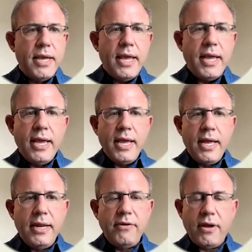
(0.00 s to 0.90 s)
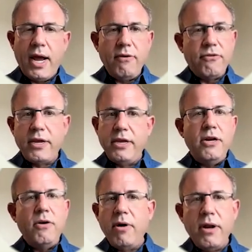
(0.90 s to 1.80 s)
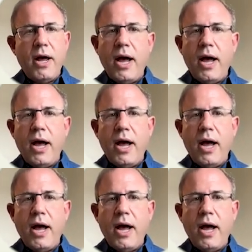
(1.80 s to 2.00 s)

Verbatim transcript: And I was like, you know what?